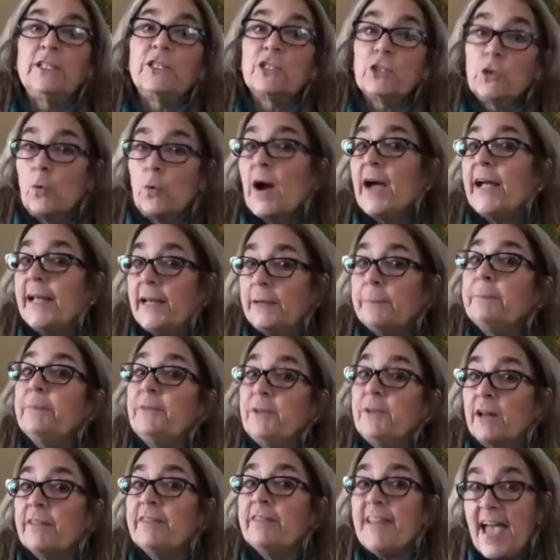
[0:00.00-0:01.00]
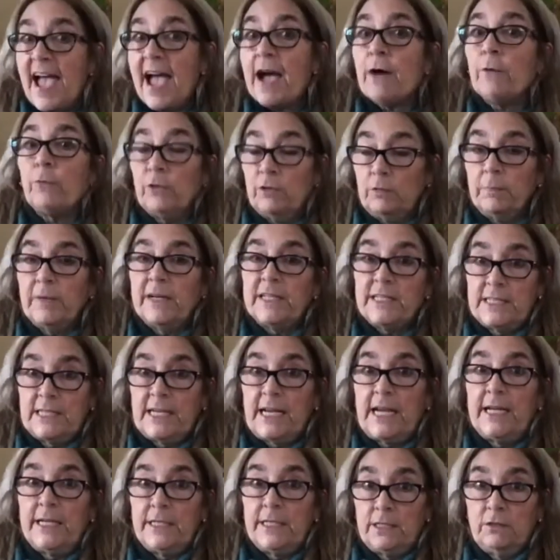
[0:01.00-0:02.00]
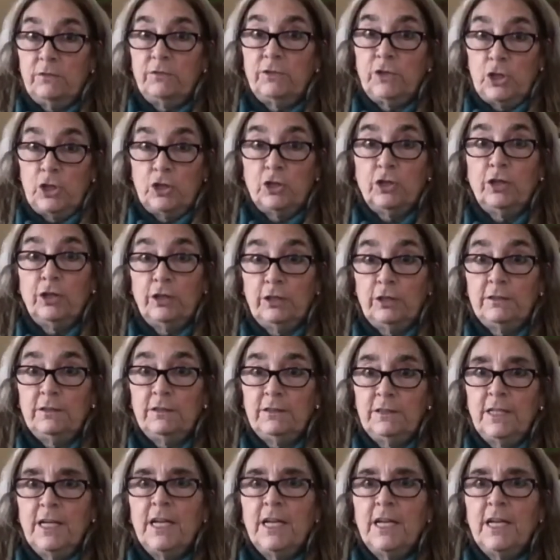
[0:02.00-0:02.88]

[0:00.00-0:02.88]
So I had done that with my skeins of yarn.